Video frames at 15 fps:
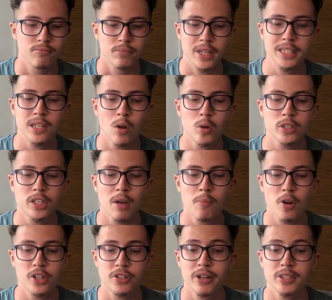This longer-term
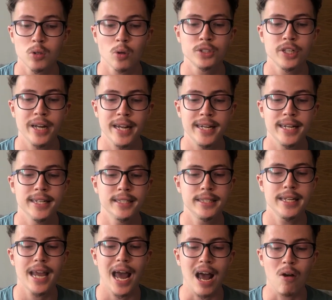monitoring is also needed to
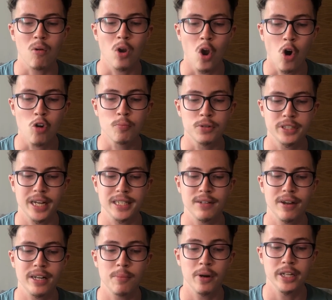see how long
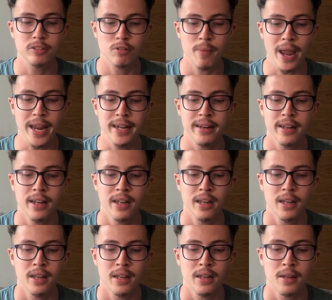protective antibodies remain.
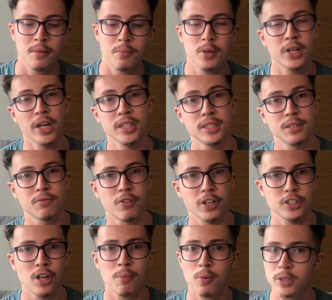Because, for
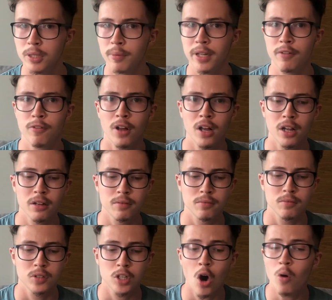example, something for
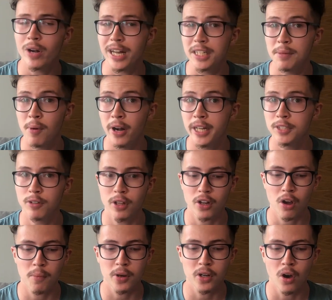cold antibodies, for the
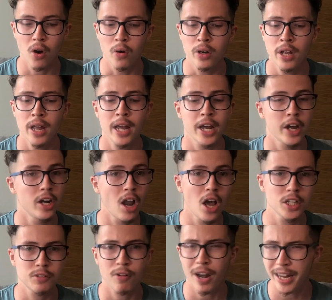common cold, could
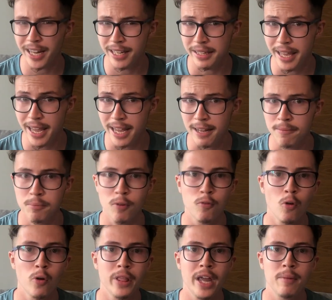last for like a year
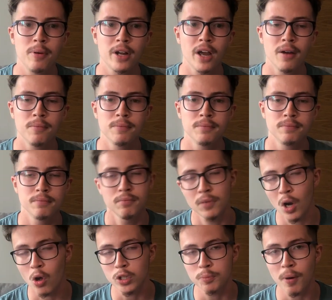before they become
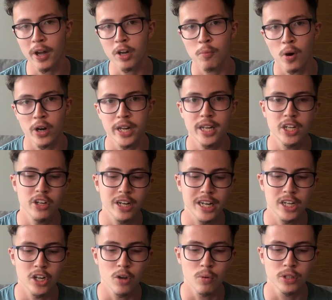lost by your body and you
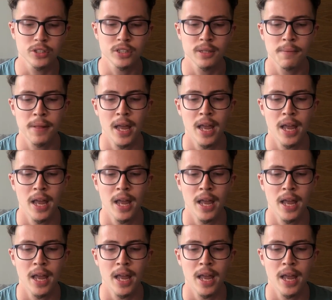need new ones.